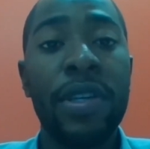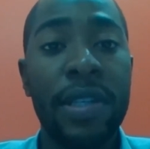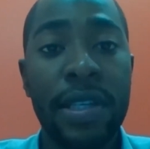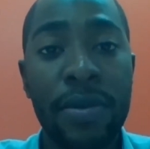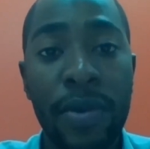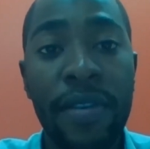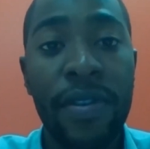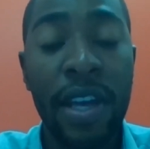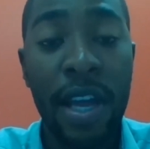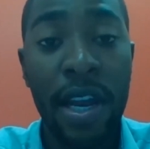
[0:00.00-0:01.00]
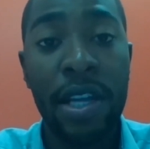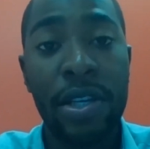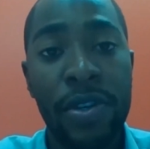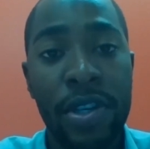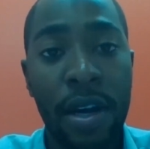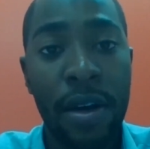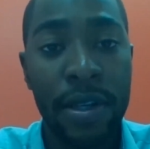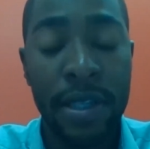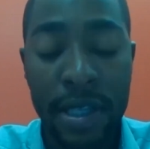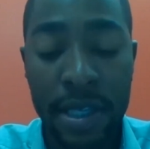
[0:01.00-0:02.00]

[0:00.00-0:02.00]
For instance, we have ENH, which are,